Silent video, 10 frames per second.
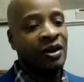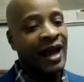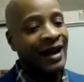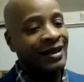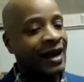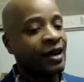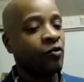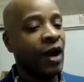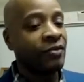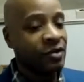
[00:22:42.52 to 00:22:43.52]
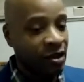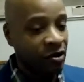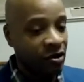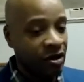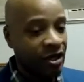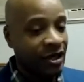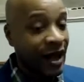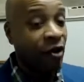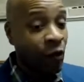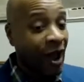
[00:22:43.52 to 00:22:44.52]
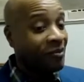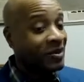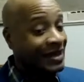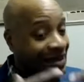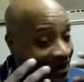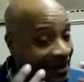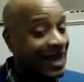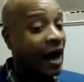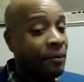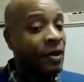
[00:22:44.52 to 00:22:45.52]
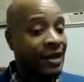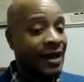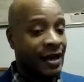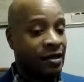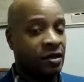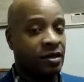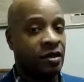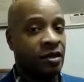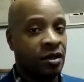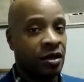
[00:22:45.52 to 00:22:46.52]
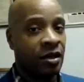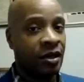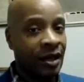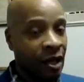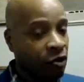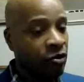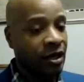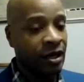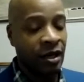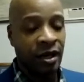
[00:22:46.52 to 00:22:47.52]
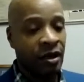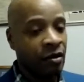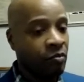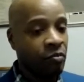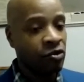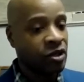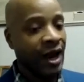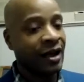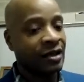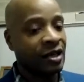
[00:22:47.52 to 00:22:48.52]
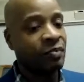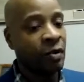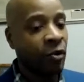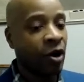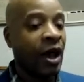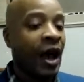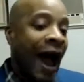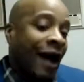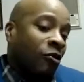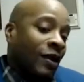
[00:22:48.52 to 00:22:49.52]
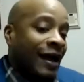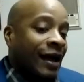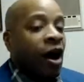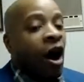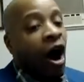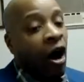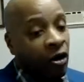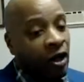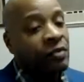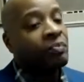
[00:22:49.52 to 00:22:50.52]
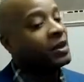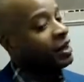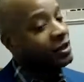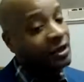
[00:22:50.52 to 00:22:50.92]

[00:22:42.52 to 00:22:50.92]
not taking rap serious to now rap dominates literally music at this point. I don't like all of it, but